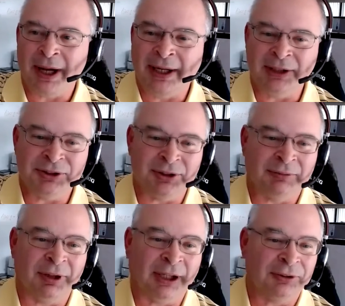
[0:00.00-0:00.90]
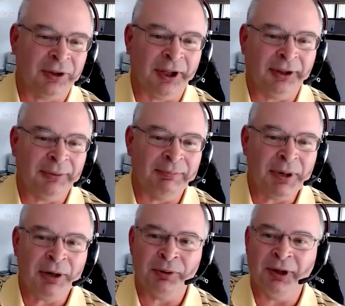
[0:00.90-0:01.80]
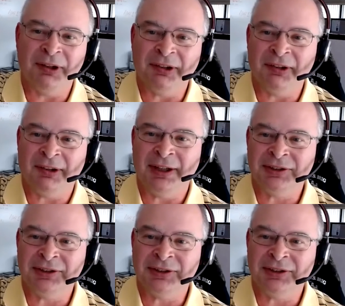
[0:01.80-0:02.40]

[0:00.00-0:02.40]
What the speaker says: essentially, is what API makes.